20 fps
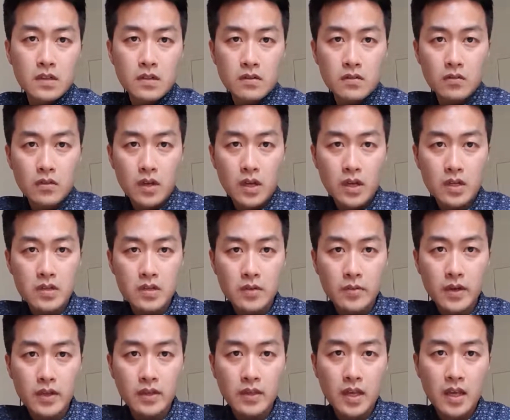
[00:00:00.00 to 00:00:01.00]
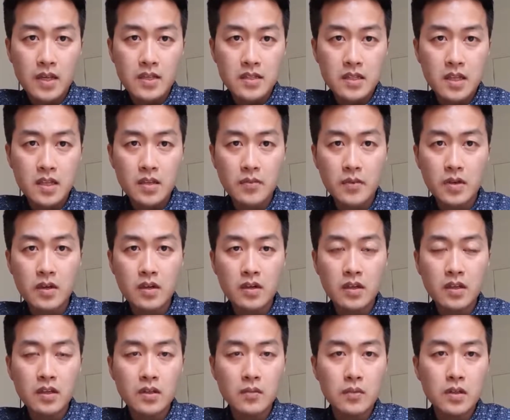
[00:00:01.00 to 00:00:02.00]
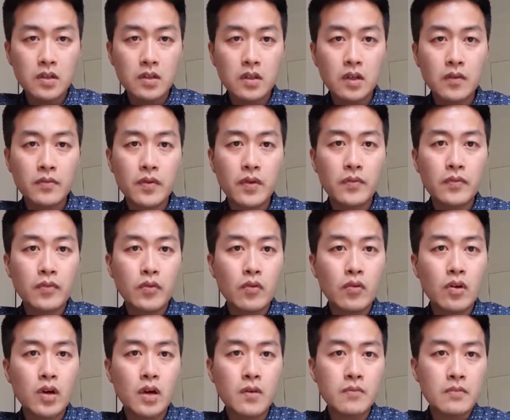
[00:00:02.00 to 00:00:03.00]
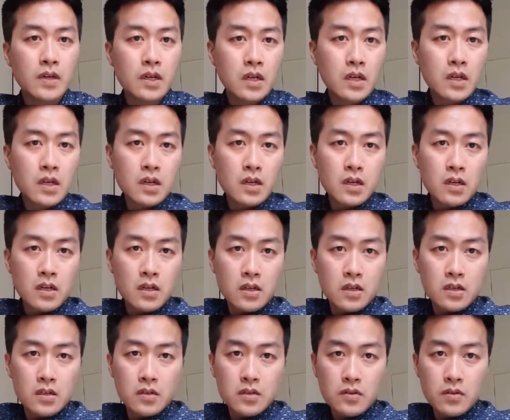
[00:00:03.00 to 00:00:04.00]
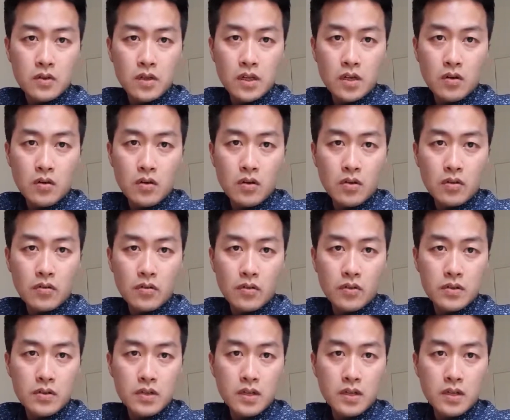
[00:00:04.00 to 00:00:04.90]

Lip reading: Okay, so about 10 centimeters in the middle of your forearm. So you can go across